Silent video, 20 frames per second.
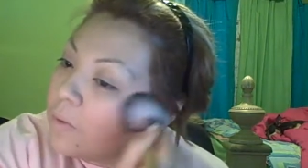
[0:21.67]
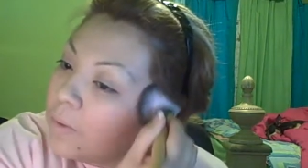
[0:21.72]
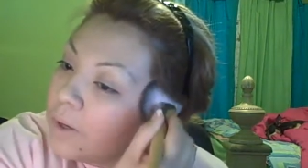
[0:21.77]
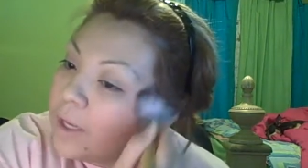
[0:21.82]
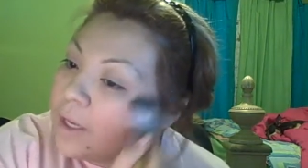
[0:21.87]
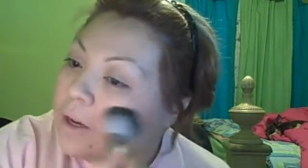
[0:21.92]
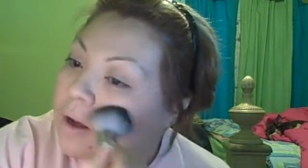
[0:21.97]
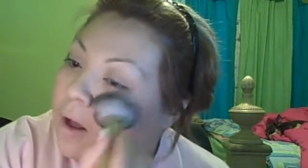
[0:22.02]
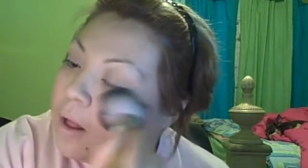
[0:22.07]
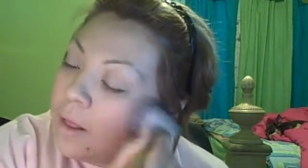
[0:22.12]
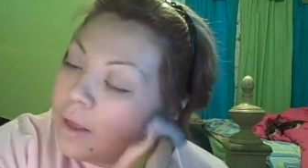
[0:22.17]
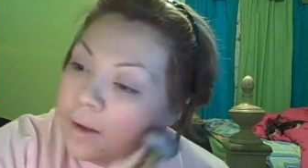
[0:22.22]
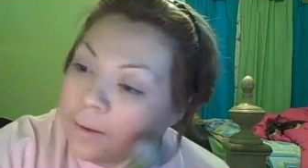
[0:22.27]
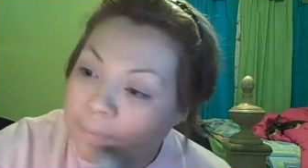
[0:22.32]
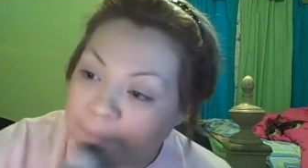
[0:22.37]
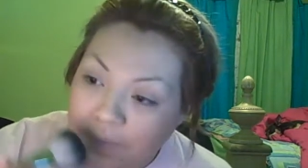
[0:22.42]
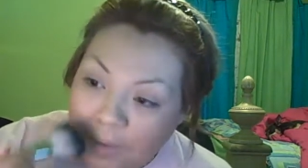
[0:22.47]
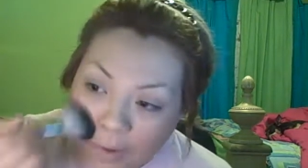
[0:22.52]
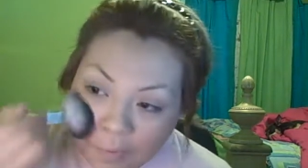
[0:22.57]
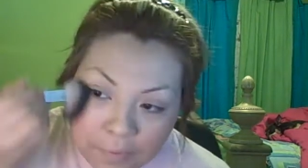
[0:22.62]
what do you call it?
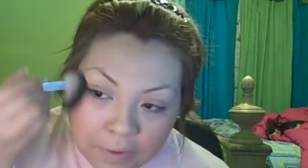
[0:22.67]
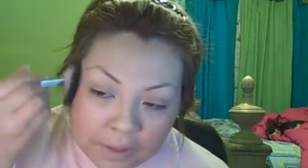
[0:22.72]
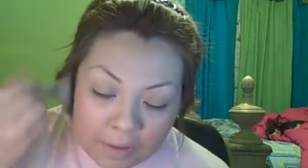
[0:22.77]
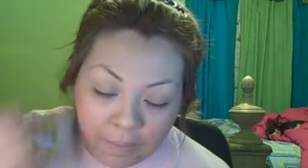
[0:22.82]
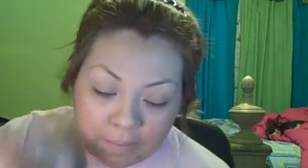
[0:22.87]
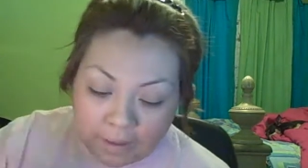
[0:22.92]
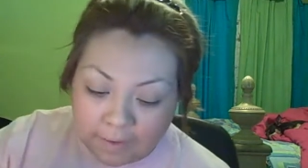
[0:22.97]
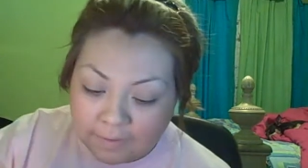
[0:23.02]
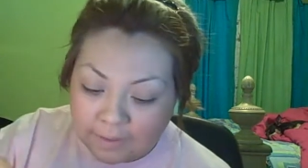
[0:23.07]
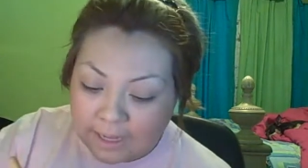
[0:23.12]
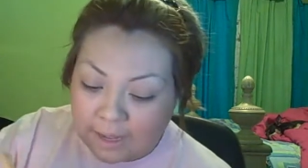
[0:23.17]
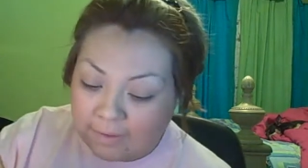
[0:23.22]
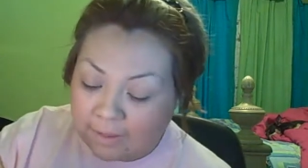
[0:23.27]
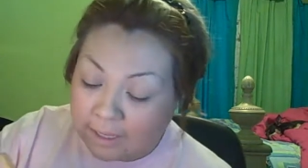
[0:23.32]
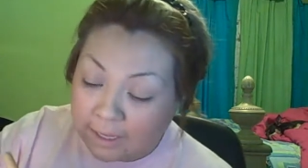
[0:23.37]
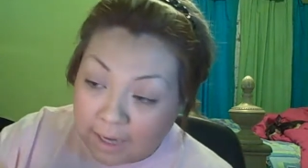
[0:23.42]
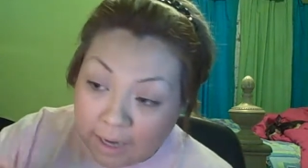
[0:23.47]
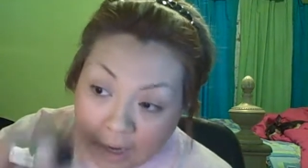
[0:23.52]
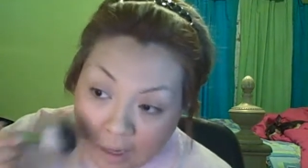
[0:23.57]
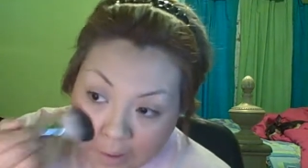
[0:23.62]
It really buffs out
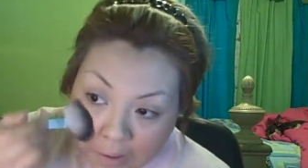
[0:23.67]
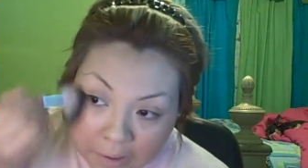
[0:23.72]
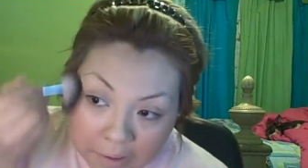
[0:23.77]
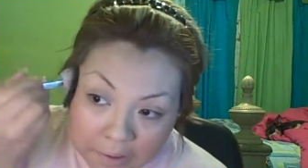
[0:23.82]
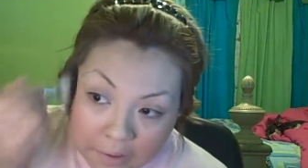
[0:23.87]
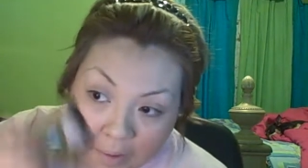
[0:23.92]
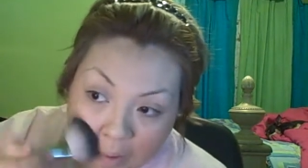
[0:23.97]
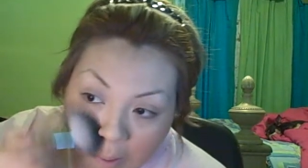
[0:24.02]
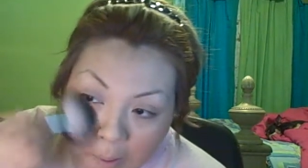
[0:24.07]
the color.